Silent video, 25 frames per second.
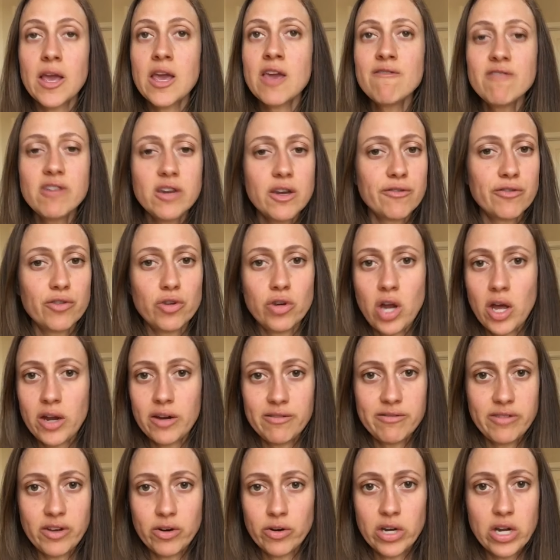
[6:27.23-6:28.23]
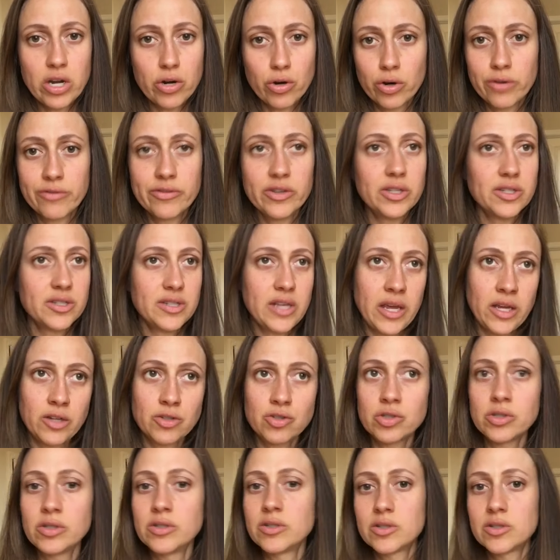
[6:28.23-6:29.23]
even if you're not a very nervous,
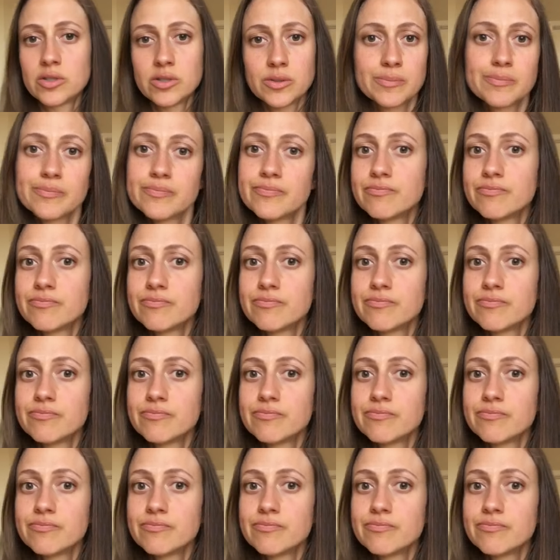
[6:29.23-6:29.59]
anxious,